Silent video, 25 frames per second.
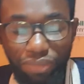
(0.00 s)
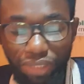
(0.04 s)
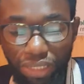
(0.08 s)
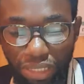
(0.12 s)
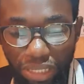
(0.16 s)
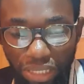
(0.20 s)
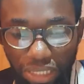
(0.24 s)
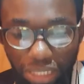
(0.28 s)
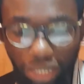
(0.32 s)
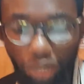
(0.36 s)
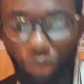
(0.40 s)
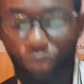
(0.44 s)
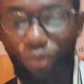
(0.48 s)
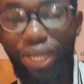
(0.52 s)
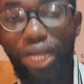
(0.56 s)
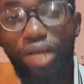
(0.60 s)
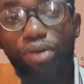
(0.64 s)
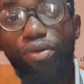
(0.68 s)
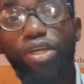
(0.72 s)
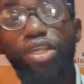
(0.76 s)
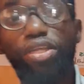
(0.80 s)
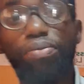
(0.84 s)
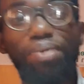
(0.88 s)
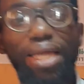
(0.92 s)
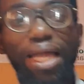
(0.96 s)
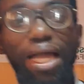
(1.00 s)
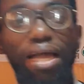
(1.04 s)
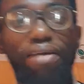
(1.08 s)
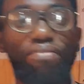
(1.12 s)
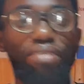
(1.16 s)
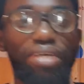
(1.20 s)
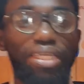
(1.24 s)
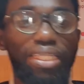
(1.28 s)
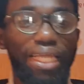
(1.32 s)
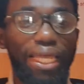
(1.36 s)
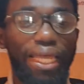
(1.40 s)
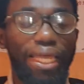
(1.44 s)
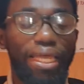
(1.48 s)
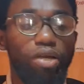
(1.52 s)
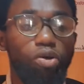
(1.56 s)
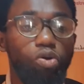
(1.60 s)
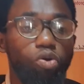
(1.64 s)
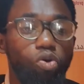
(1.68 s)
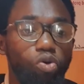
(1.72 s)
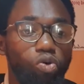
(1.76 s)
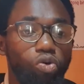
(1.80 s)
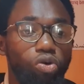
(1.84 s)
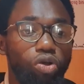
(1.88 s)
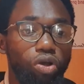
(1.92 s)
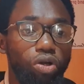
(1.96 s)
Now, we are going to be having a
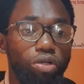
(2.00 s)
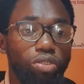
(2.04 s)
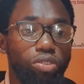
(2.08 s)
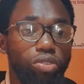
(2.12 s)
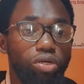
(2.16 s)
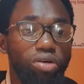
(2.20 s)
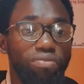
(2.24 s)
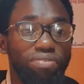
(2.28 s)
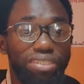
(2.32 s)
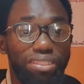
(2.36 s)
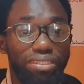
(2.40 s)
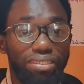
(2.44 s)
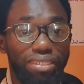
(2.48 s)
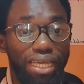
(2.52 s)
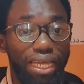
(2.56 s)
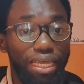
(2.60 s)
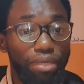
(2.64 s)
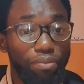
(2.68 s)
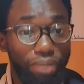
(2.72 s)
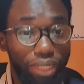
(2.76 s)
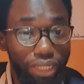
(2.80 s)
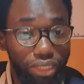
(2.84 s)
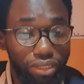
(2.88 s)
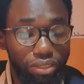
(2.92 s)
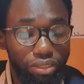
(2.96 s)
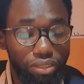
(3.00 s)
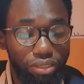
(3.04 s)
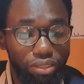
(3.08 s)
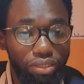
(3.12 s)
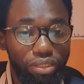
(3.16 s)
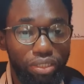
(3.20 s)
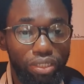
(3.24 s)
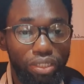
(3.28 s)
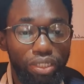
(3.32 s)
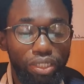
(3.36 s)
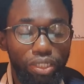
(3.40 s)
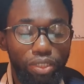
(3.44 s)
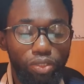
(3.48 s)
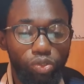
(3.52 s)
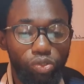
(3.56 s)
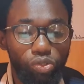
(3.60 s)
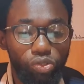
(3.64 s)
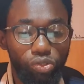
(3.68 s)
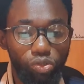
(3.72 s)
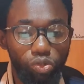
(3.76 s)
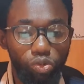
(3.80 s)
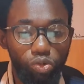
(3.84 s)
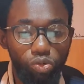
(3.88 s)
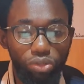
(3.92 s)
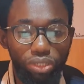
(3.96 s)
whole lot of assignments,
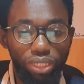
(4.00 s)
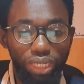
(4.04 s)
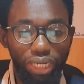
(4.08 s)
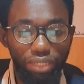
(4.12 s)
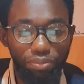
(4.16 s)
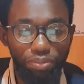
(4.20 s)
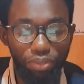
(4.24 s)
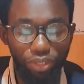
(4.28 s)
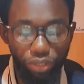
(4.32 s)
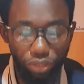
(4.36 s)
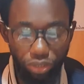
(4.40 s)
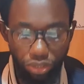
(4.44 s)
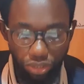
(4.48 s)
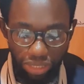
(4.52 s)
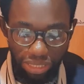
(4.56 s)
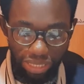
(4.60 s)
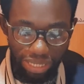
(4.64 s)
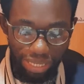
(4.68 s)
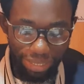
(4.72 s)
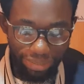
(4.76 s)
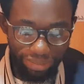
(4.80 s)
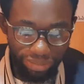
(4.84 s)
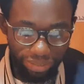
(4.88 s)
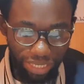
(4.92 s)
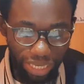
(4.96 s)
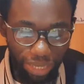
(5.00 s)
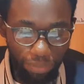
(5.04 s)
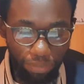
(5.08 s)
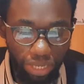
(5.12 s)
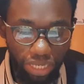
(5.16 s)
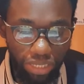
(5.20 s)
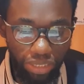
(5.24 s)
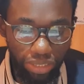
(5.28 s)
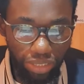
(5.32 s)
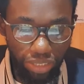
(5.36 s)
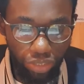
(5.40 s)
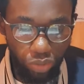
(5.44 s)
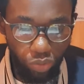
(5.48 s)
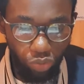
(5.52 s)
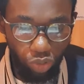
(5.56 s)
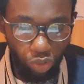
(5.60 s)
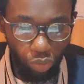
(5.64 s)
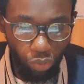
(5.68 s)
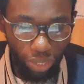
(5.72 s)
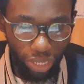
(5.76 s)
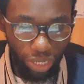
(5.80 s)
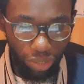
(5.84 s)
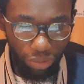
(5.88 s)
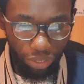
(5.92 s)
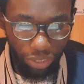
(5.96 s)
so that because the assignment is what
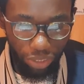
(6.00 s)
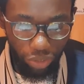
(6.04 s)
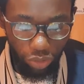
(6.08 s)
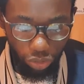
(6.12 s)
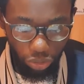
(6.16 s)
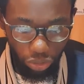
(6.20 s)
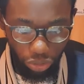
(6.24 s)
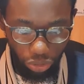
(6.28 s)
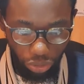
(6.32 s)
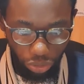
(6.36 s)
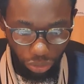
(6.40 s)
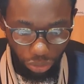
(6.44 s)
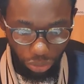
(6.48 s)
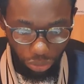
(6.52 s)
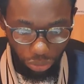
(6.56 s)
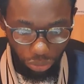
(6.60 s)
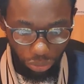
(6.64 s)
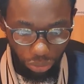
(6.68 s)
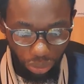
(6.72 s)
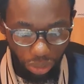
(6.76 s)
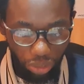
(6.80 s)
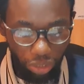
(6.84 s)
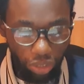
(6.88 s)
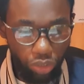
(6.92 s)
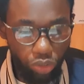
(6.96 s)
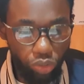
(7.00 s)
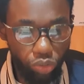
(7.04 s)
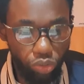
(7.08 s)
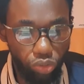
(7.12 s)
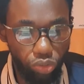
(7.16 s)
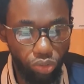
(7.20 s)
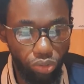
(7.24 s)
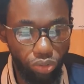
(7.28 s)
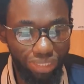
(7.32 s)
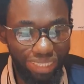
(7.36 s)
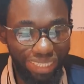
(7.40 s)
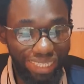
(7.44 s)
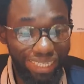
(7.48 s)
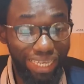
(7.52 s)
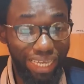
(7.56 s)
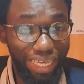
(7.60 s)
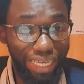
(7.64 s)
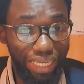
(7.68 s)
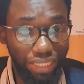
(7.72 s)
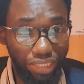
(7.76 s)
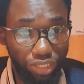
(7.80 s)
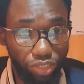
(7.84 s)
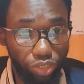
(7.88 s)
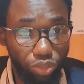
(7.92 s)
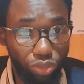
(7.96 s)
we are going to use to
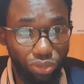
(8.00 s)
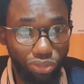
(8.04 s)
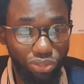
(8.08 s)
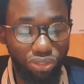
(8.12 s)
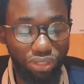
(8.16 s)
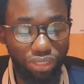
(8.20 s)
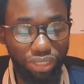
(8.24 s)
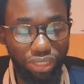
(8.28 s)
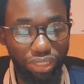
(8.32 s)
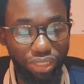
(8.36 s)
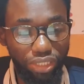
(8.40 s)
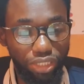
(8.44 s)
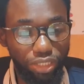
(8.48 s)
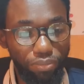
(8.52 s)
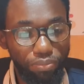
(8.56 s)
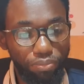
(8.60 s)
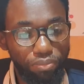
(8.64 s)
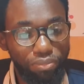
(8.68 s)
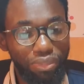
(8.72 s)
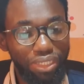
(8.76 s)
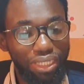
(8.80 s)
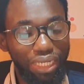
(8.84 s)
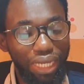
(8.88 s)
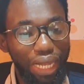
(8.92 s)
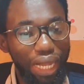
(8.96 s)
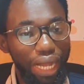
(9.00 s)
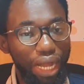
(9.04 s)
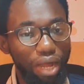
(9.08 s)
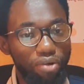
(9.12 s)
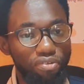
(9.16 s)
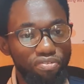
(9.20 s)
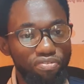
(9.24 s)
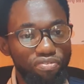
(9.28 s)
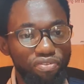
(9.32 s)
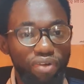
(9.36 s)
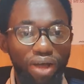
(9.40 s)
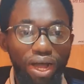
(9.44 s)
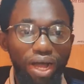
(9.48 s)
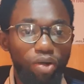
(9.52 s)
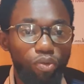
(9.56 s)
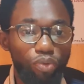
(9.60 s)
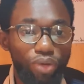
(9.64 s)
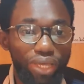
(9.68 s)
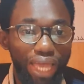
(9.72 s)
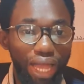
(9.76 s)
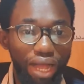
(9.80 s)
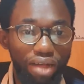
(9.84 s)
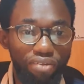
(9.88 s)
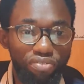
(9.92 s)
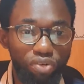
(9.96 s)
gauge, to see how far
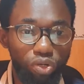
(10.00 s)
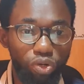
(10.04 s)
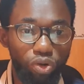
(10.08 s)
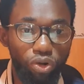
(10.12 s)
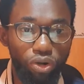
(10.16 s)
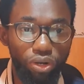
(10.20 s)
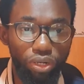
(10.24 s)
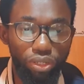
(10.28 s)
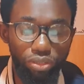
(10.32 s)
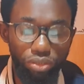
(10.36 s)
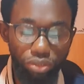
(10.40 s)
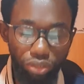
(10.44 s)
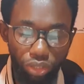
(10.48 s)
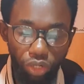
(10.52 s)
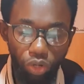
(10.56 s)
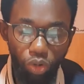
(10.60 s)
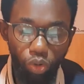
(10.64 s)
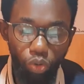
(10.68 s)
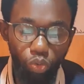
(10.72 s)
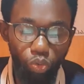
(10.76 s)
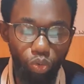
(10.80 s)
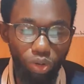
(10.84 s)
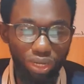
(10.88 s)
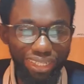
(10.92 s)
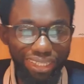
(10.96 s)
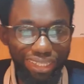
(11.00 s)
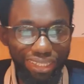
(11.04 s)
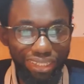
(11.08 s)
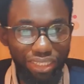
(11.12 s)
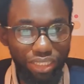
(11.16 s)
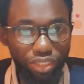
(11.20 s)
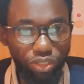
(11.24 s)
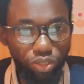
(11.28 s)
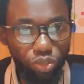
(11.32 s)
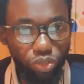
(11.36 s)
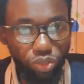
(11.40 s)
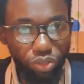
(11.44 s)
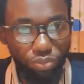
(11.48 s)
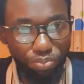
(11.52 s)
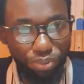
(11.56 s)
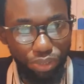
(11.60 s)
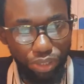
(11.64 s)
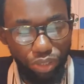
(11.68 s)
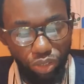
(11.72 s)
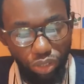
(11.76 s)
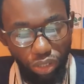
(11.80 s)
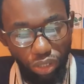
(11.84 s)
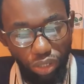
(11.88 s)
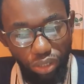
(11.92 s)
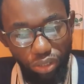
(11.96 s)
we have gone, what needs to be
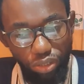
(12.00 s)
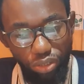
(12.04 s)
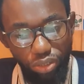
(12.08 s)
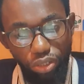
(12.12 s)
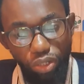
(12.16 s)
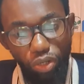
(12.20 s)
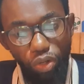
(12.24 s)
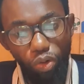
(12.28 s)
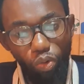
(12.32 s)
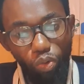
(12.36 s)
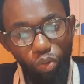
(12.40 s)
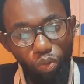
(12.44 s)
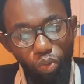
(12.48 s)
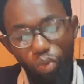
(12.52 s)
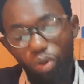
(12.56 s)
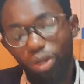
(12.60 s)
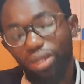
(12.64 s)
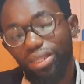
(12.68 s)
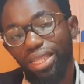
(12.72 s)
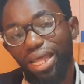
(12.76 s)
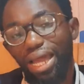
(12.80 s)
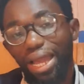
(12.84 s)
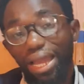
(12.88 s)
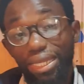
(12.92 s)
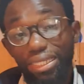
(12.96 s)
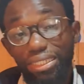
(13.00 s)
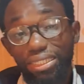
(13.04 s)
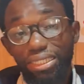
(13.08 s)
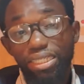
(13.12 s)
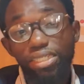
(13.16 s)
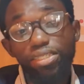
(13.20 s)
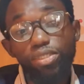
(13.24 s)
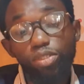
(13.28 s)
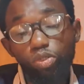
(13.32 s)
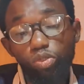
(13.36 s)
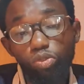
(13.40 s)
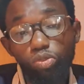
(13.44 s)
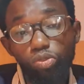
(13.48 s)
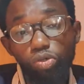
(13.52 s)
done, what I need to